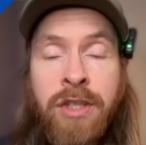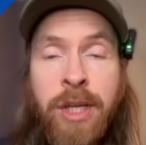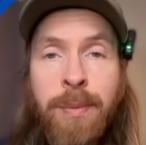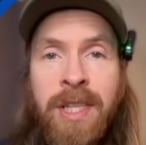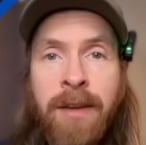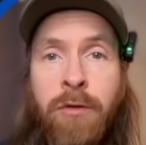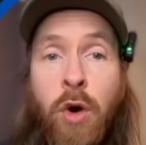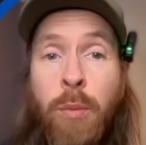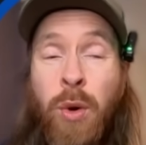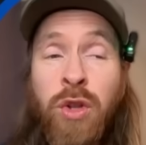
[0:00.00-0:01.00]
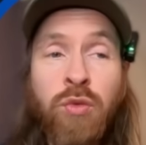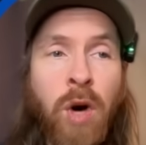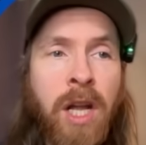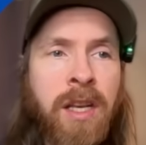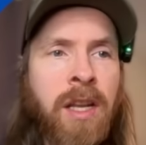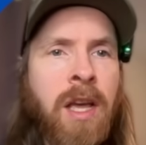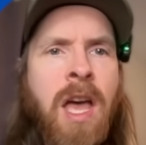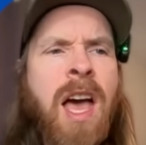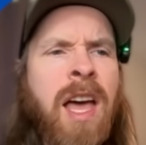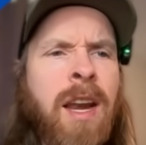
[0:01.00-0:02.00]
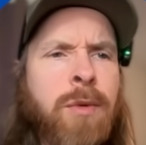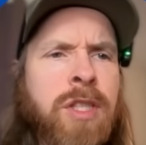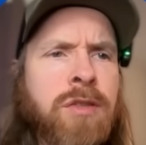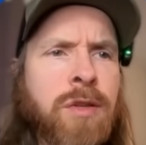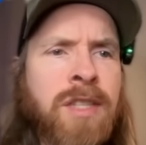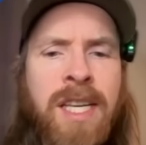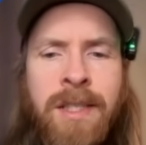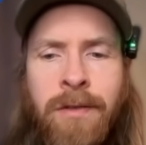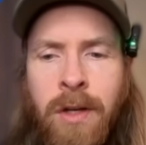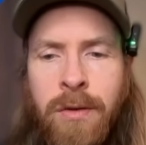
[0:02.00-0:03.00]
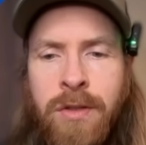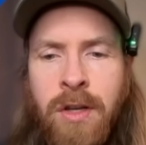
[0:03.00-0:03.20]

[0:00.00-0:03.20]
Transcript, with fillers: G P T four point one and I wasn't successful.